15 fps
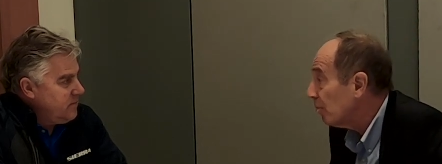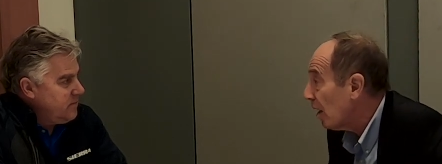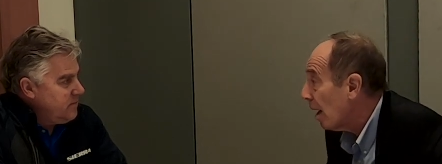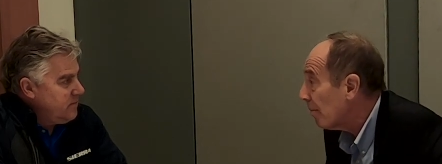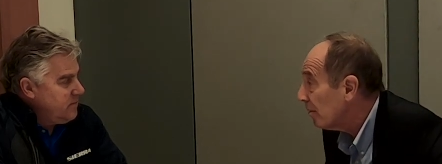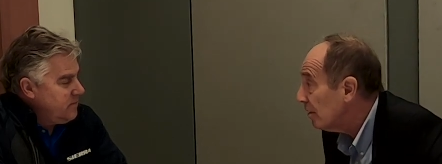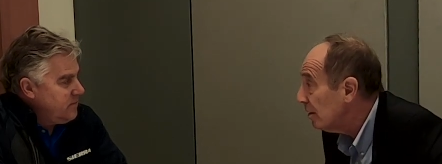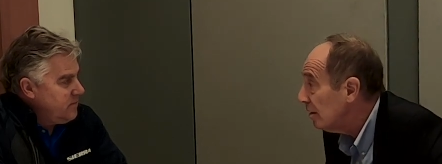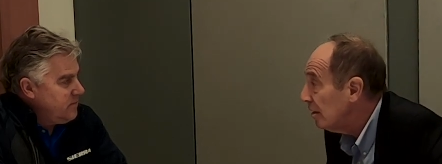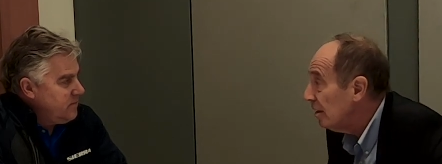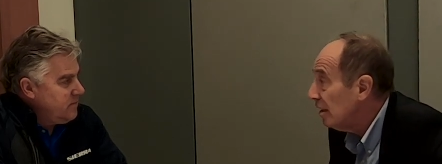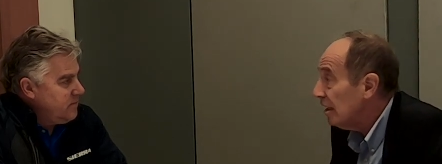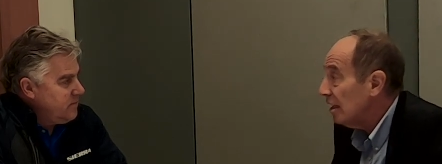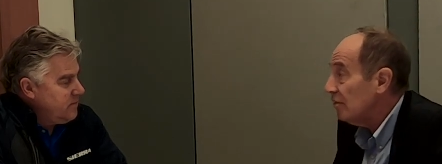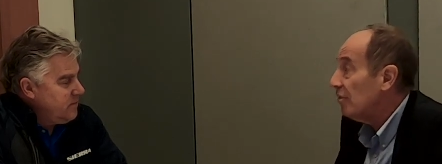Speaker 1: properly,
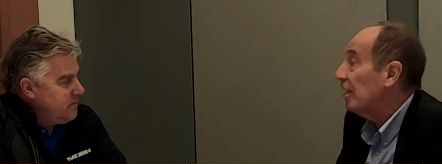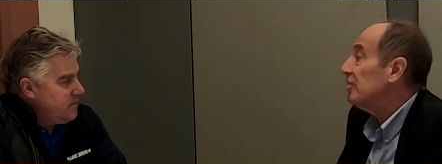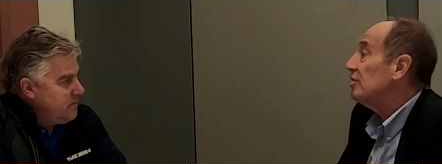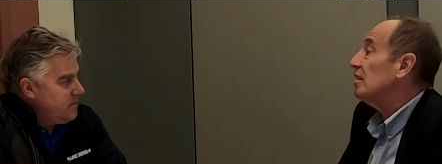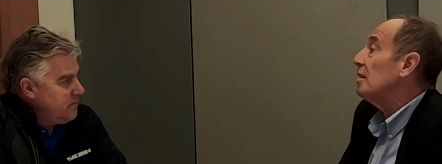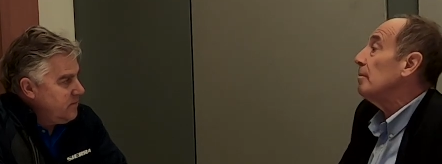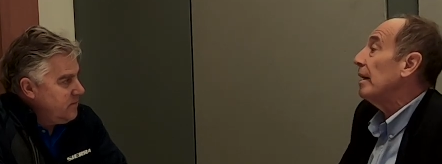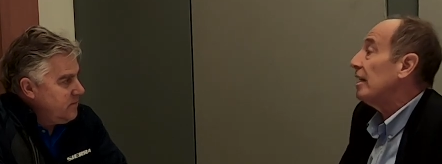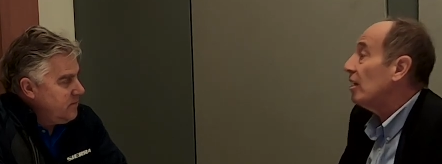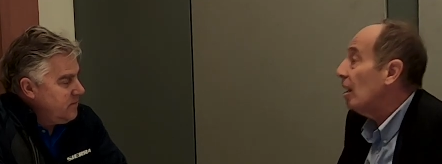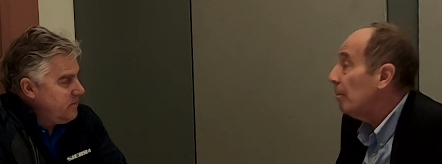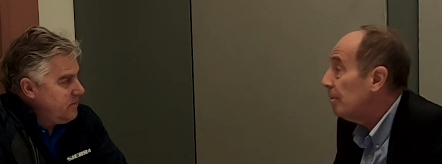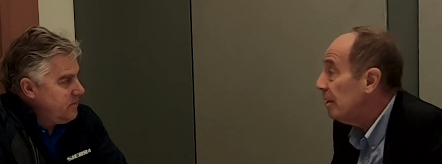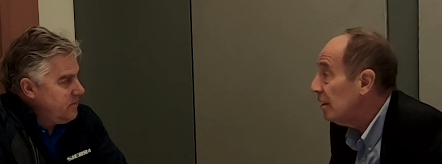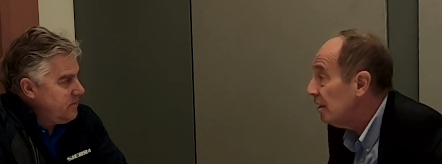investing in my
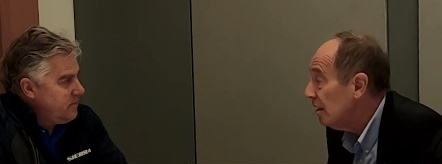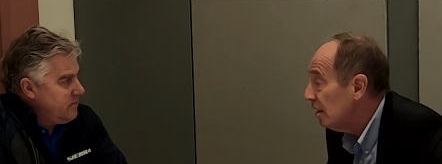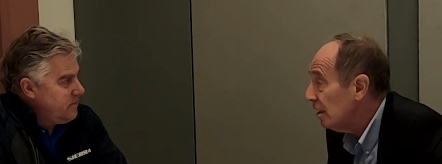company,